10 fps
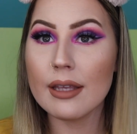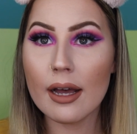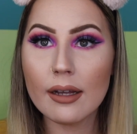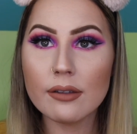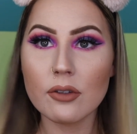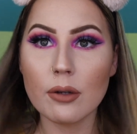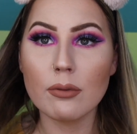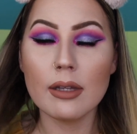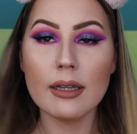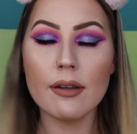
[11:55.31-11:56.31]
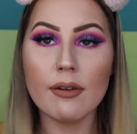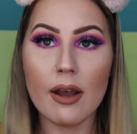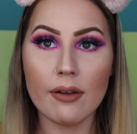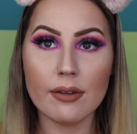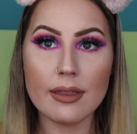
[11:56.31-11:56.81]
Yeah, so I really love
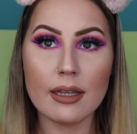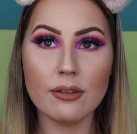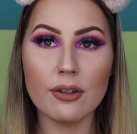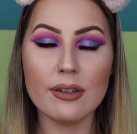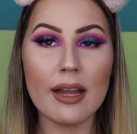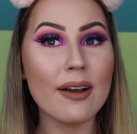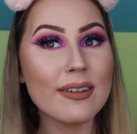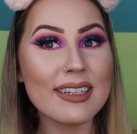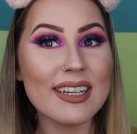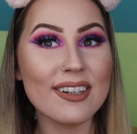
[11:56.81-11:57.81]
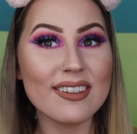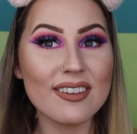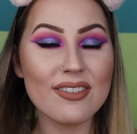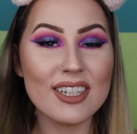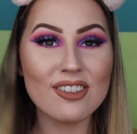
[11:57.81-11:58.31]
how everything turned out, and here's
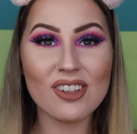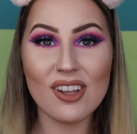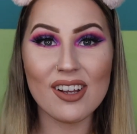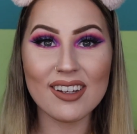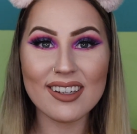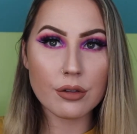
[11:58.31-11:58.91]
the finished look.